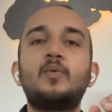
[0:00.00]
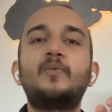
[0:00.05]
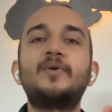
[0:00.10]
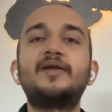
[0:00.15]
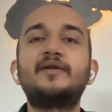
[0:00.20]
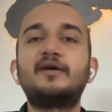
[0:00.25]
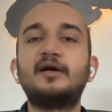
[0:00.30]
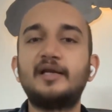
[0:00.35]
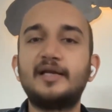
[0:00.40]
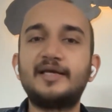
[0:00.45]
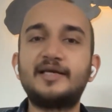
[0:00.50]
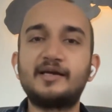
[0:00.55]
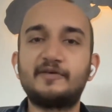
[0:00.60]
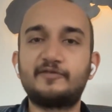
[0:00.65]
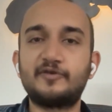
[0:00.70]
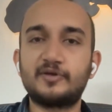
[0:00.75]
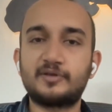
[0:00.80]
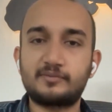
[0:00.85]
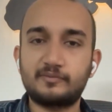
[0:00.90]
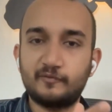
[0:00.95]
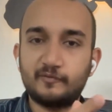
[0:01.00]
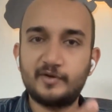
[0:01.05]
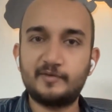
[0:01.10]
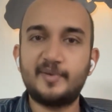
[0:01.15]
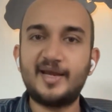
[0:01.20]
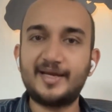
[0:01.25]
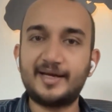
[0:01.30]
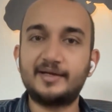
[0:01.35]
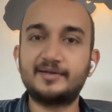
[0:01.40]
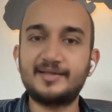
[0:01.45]
We really we
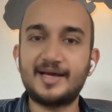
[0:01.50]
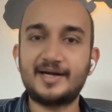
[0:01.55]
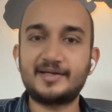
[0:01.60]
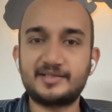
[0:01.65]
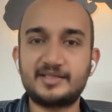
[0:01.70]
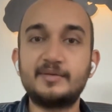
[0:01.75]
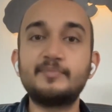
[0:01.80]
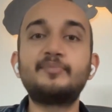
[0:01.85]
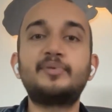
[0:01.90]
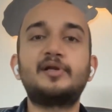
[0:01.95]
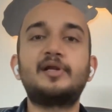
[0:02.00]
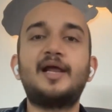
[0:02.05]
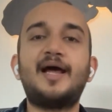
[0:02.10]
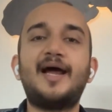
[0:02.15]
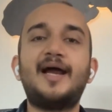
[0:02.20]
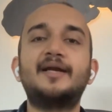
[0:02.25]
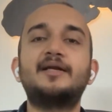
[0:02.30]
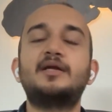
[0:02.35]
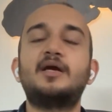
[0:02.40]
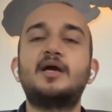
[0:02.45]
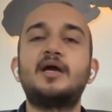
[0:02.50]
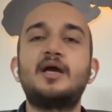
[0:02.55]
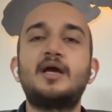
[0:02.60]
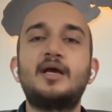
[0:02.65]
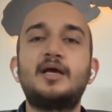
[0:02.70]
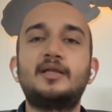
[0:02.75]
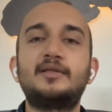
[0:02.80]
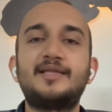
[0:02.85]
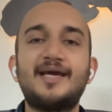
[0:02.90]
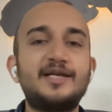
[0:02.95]
make it that simple. And
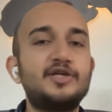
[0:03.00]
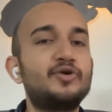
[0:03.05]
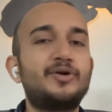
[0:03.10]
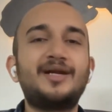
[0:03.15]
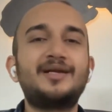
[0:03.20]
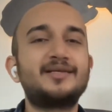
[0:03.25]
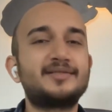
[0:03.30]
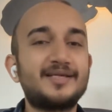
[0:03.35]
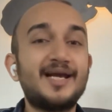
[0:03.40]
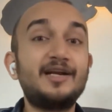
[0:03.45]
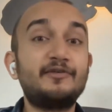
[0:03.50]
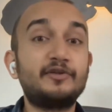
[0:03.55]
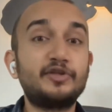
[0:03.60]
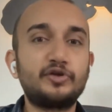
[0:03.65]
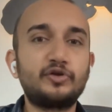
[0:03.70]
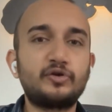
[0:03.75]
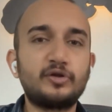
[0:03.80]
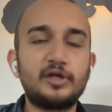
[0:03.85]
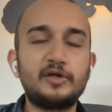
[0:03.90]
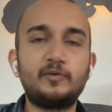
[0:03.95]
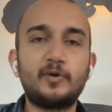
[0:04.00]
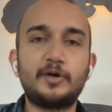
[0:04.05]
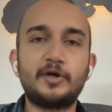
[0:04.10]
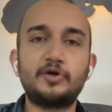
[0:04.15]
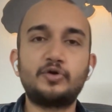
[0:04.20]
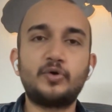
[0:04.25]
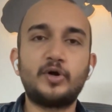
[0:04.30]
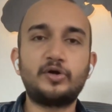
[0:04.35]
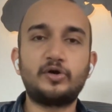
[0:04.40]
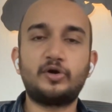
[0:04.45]
then you can decide whether you really want
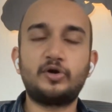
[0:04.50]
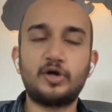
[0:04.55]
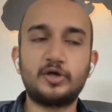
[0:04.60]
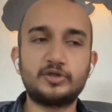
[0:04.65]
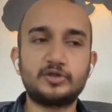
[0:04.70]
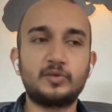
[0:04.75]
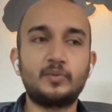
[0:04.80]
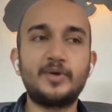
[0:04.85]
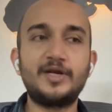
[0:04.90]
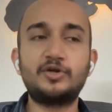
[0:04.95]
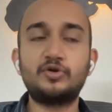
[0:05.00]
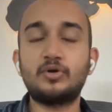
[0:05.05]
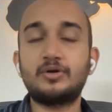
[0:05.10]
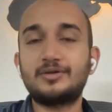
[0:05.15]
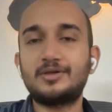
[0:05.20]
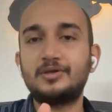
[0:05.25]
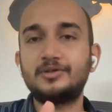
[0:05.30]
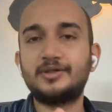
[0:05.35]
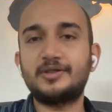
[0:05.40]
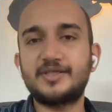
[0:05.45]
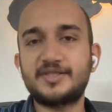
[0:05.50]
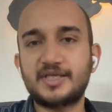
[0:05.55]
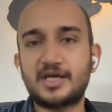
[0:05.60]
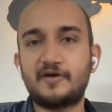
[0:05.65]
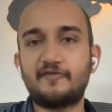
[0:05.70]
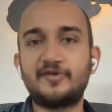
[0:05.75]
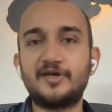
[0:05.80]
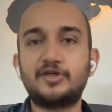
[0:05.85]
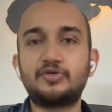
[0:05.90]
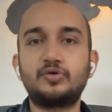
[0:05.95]
to do it or not. So we took down the
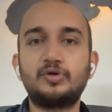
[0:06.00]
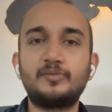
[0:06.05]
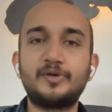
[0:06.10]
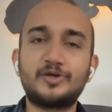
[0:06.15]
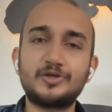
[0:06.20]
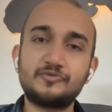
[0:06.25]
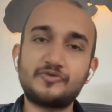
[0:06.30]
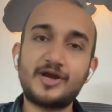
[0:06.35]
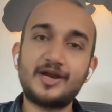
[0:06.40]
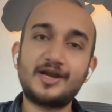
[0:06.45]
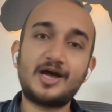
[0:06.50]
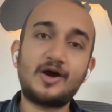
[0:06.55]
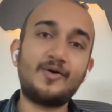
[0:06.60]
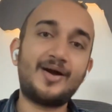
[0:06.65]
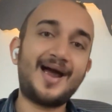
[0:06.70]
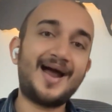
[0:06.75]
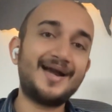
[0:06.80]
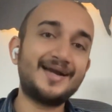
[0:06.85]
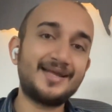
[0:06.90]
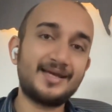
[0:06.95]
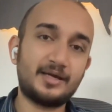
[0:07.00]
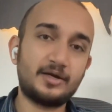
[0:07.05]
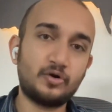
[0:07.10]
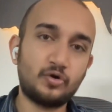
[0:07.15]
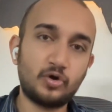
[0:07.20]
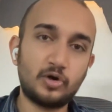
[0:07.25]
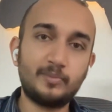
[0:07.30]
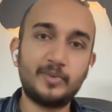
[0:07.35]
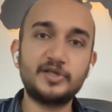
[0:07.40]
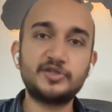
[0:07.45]
discovery tool because we are now adding a
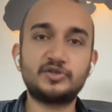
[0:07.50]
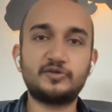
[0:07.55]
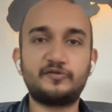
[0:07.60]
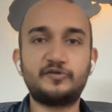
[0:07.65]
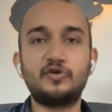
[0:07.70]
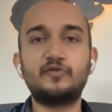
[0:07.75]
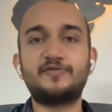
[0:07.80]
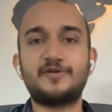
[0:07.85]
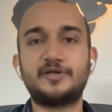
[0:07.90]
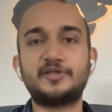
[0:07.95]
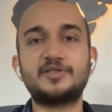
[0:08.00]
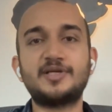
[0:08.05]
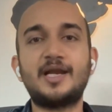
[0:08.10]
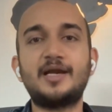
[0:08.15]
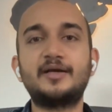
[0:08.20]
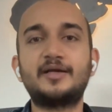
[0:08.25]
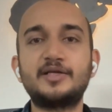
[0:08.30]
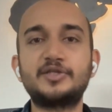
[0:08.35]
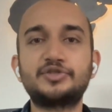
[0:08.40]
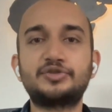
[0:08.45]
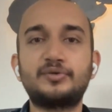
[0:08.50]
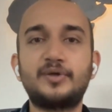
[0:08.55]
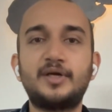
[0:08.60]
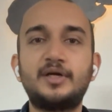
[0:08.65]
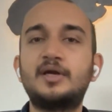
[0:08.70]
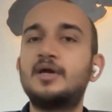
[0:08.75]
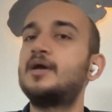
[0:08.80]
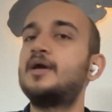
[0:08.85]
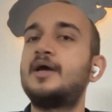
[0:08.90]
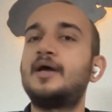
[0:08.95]
whole bunch of new functionalities to
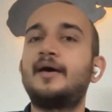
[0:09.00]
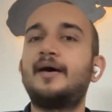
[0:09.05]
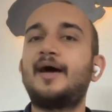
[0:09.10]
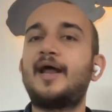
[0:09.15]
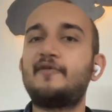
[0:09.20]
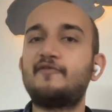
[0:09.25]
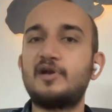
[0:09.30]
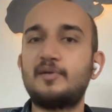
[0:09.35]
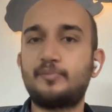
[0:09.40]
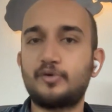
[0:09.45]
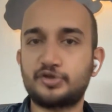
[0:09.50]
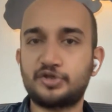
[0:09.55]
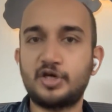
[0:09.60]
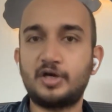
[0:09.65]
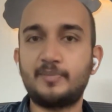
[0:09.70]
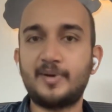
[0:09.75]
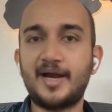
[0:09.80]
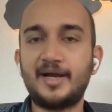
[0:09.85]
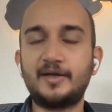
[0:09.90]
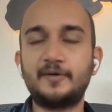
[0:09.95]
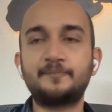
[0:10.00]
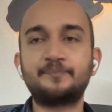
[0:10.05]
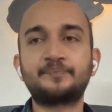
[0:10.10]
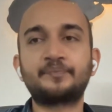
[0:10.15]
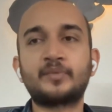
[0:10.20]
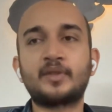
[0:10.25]
it and we'll push it back.